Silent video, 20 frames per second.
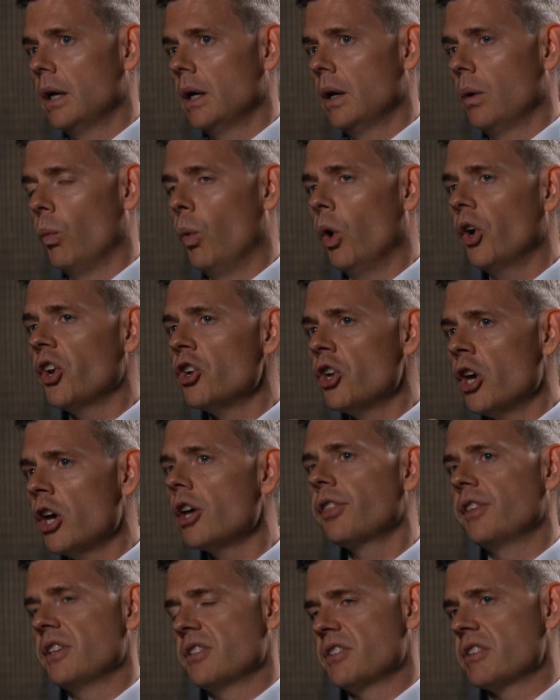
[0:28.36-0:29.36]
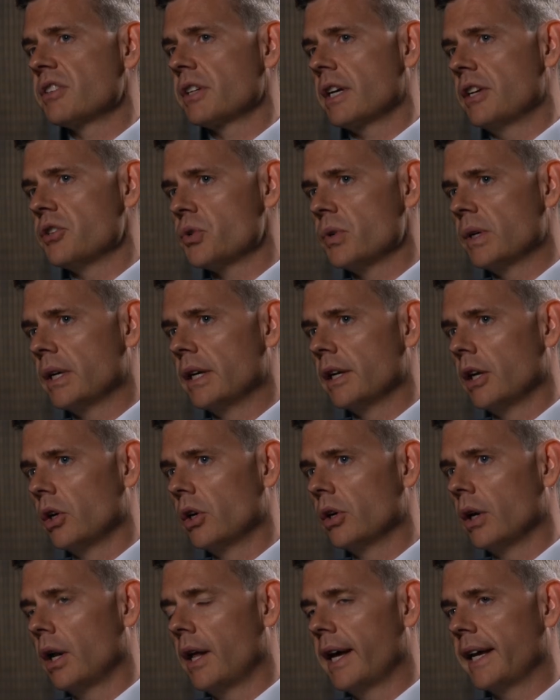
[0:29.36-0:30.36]
what on earth is this country going to
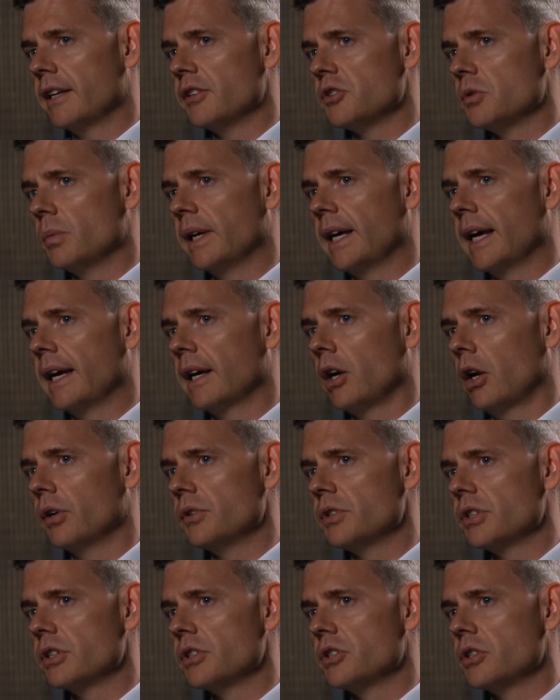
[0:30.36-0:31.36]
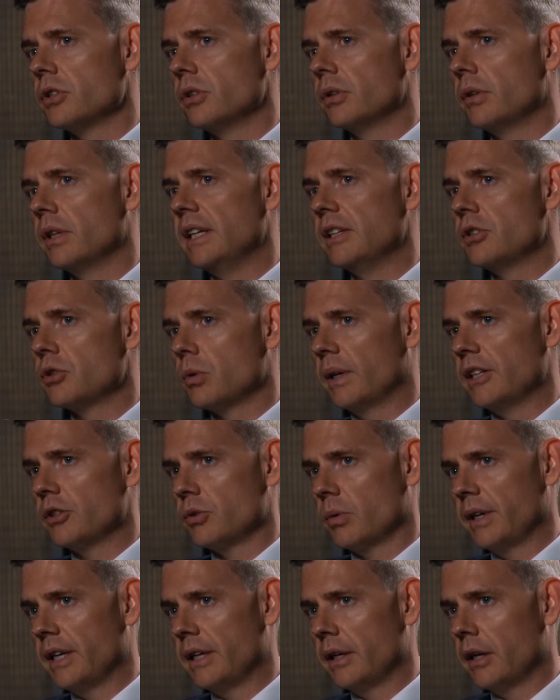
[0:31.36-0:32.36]
look like as we get closer to the
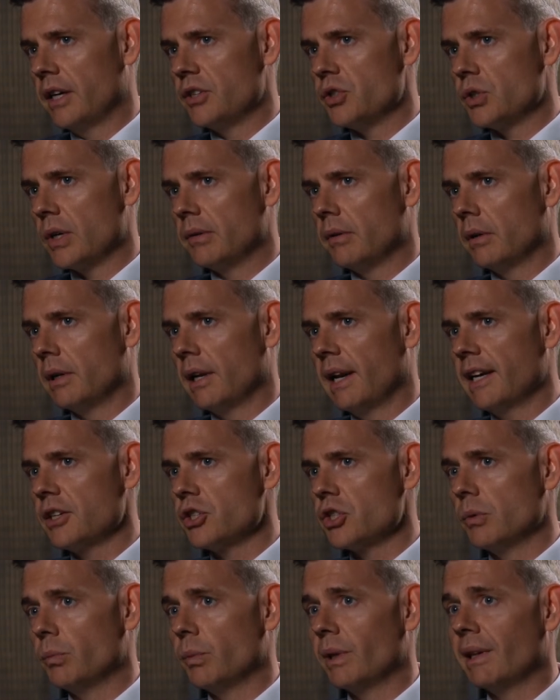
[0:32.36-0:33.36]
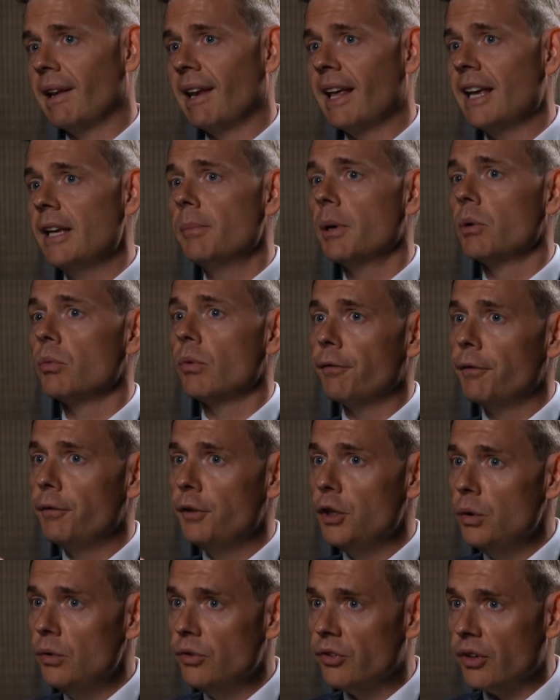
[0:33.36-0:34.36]
2029 general election, with Labour
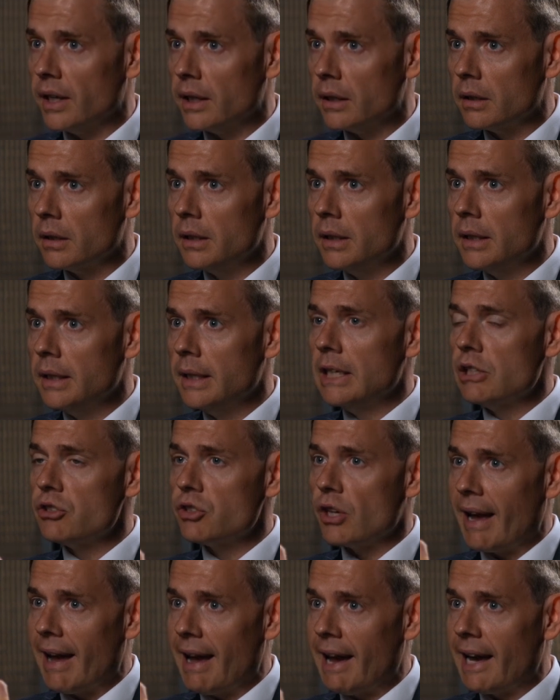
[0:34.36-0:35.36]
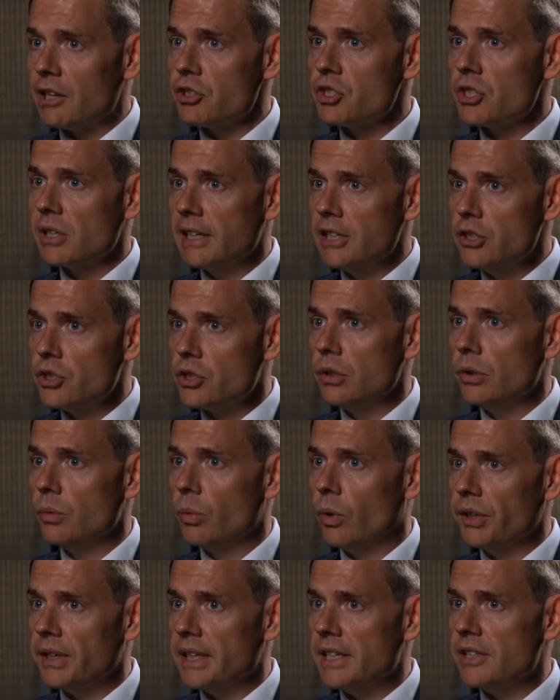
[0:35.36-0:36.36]
refusing to actually do
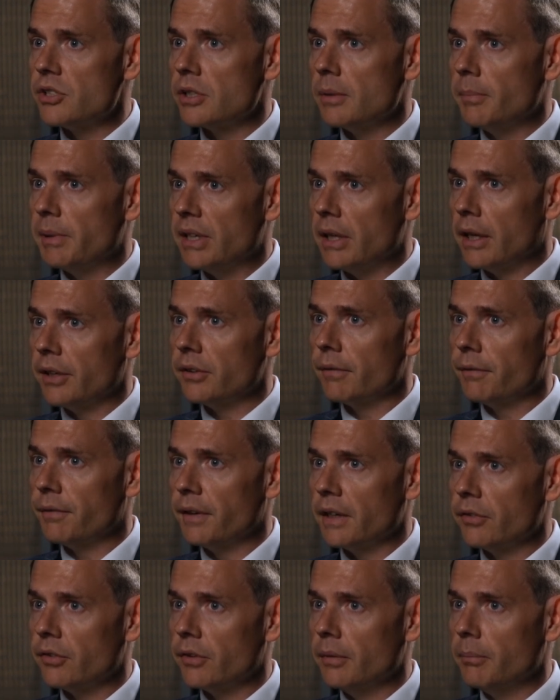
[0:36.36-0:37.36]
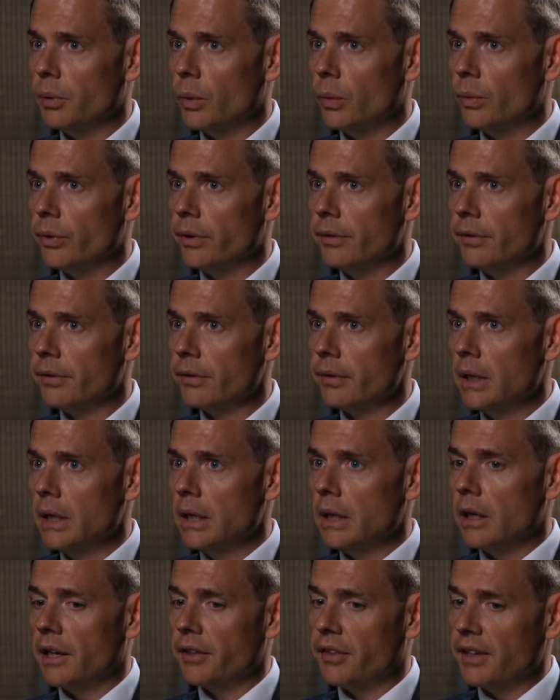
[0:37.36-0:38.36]
what needs to be done to fix the borders?
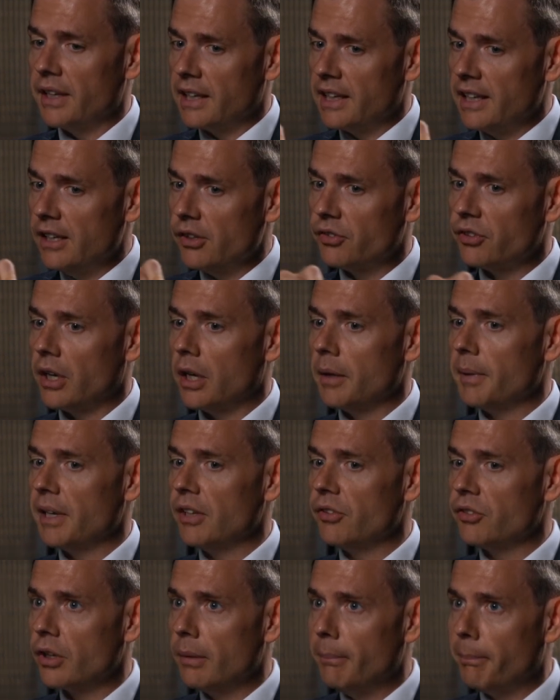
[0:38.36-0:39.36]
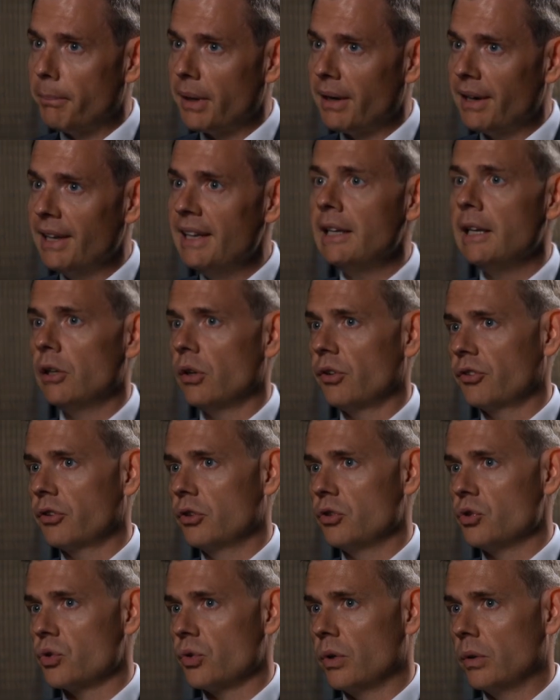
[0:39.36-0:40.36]
I think Keir Starmer has completely lost
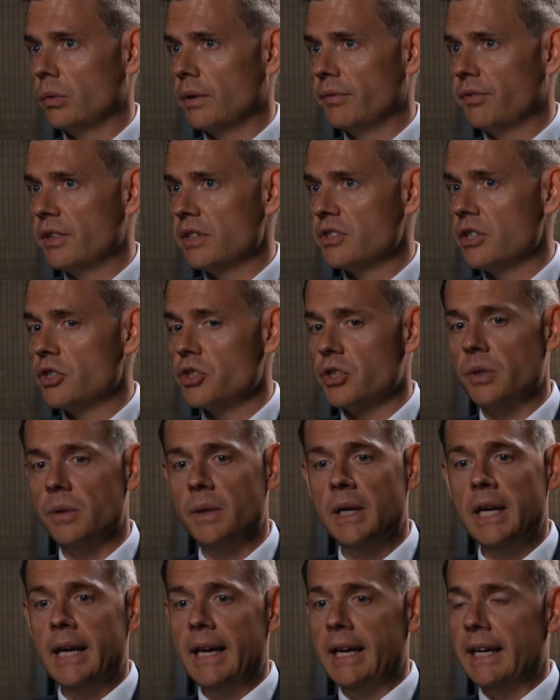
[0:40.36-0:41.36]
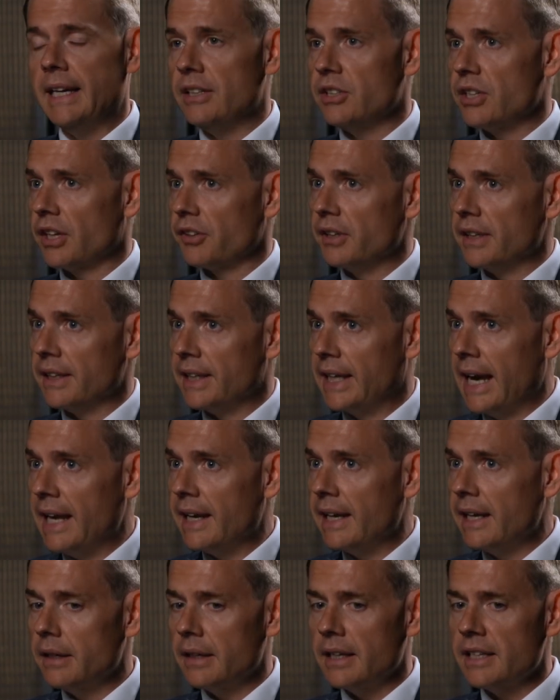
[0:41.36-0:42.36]
control of this issue. He doesn't get
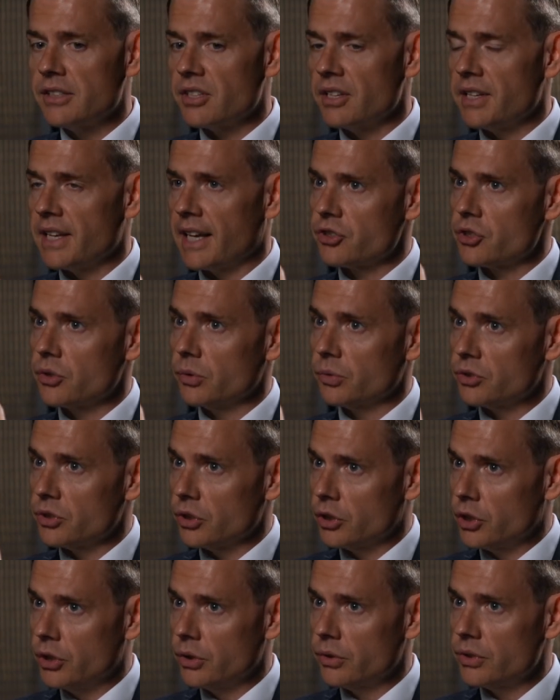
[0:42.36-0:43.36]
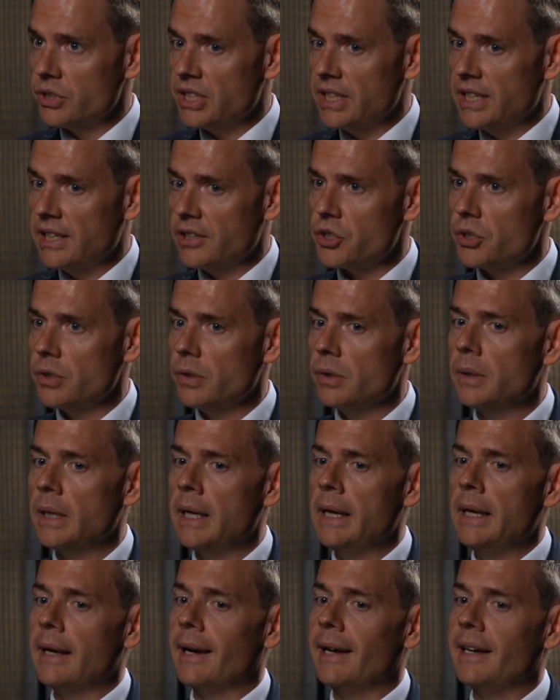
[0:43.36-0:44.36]
it. It's a national security issue,
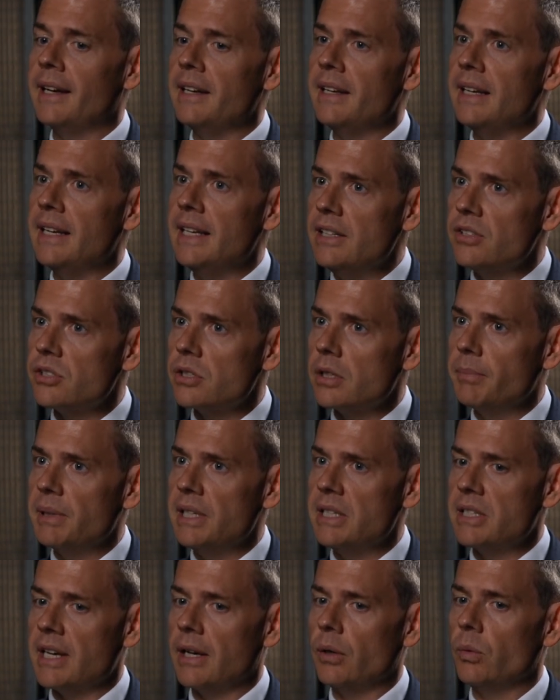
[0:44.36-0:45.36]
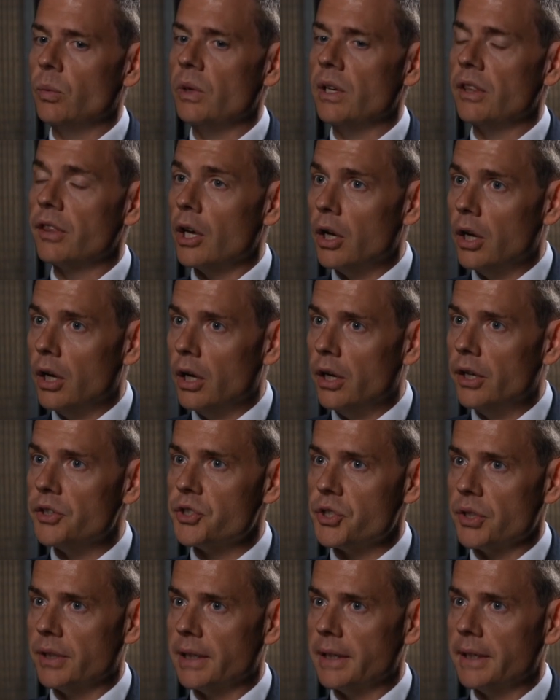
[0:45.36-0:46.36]
and it needs to be dealt with urgently.